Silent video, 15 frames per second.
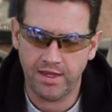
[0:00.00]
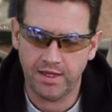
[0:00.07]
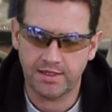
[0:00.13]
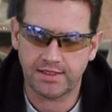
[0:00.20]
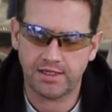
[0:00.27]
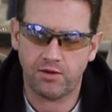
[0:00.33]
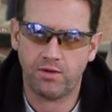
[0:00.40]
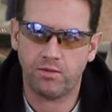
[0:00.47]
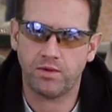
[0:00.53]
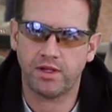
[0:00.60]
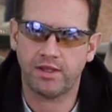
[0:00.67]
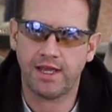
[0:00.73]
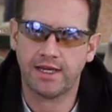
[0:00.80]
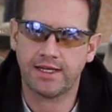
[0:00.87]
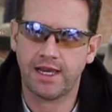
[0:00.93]
So I want
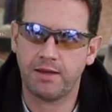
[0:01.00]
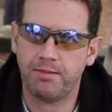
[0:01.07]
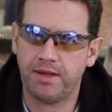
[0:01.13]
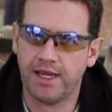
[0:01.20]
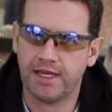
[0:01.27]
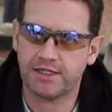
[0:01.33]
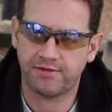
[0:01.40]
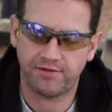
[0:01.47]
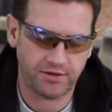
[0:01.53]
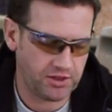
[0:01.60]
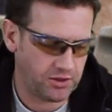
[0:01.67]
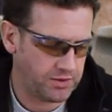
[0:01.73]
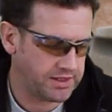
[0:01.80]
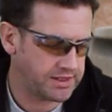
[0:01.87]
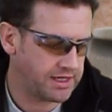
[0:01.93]
to thank APS for
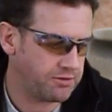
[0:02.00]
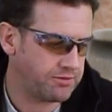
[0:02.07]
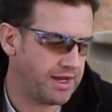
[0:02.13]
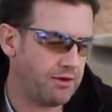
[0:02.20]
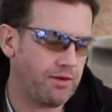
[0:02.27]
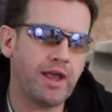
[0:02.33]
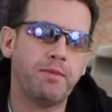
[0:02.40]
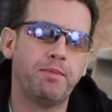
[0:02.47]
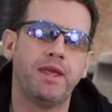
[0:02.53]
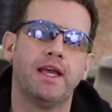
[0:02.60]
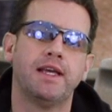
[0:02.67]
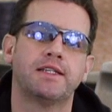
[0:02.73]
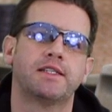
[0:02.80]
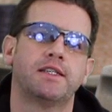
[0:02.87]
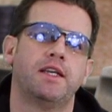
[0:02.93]
doing so. Now
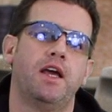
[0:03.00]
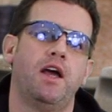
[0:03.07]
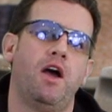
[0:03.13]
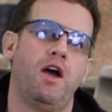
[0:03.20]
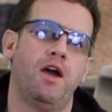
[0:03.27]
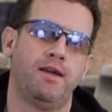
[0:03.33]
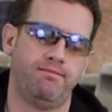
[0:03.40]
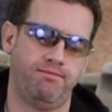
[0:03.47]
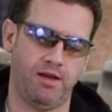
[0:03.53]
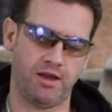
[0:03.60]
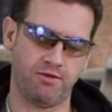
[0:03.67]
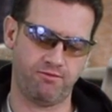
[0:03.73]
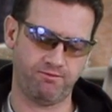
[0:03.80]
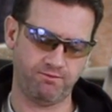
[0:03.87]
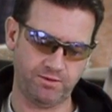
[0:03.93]
APS, I
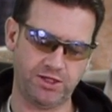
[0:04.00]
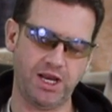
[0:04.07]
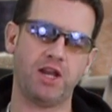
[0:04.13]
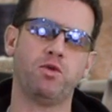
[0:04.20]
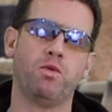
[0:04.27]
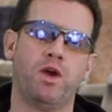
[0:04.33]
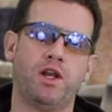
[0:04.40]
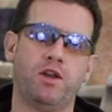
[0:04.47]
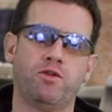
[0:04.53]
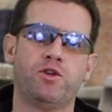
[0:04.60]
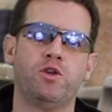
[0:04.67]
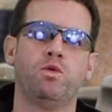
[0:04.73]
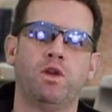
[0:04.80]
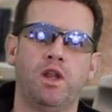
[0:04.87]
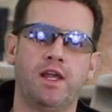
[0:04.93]
genuinely
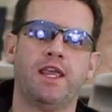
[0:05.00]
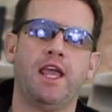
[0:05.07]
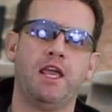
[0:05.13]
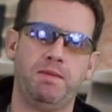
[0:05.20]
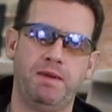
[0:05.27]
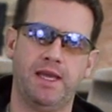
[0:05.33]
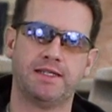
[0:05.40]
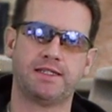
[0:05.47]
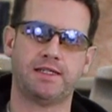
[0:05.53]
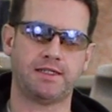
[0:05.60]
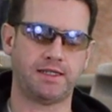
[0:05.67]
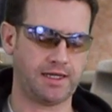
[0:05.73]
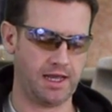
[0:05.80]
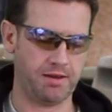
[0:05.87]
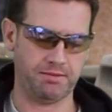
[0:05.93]
do like APS as
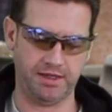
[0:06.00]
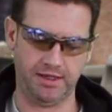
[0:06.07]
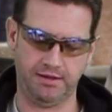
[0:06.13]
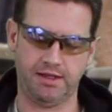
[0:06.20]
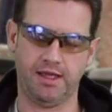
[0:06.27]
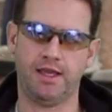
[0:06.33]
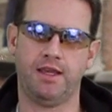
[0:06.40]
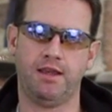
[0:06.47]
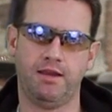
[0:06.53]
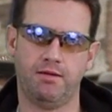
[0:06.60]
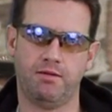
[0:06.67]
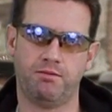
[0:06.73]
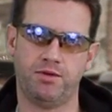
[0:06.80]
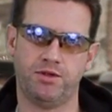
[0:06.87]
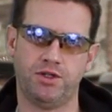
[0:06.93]
a company. They
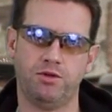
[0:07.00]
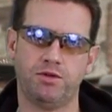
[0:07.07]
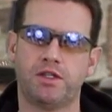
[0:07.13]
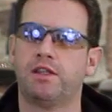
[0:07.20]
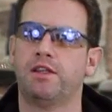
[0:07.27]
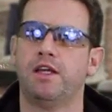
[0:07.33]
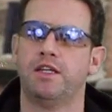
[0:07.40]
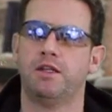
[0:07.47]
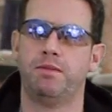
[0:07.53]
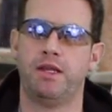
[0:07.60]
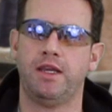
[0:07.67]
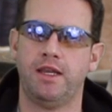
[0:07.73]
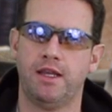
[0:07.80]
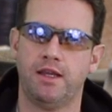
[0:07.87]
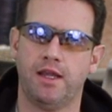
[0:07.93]
produce the Thunder
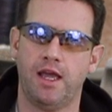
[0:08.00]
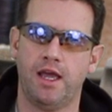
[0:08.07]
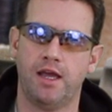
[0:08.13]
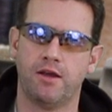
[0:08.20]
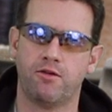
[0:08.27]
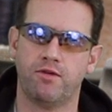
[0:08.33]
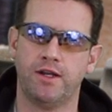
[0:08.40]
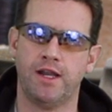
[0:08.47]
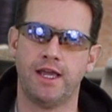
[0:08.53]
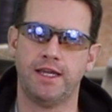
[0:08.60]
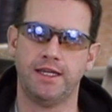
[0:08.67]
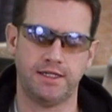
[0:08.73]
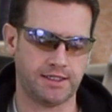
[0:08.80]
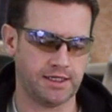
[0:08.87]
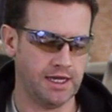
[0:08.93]
Bee
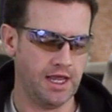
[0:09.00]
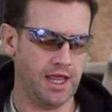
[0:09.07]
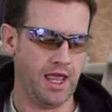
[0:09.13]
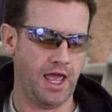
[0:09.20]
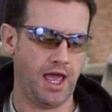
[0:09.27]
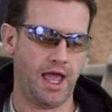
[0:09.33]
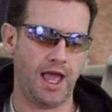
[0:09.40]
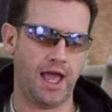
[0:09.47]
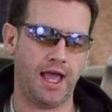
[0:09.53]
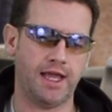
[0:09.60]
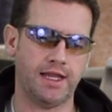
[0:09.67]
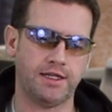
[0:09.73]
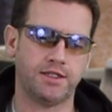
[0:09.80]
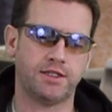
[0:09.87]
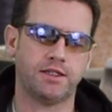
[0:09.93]
grenades,
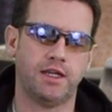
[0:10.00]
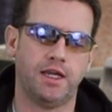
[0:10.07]
and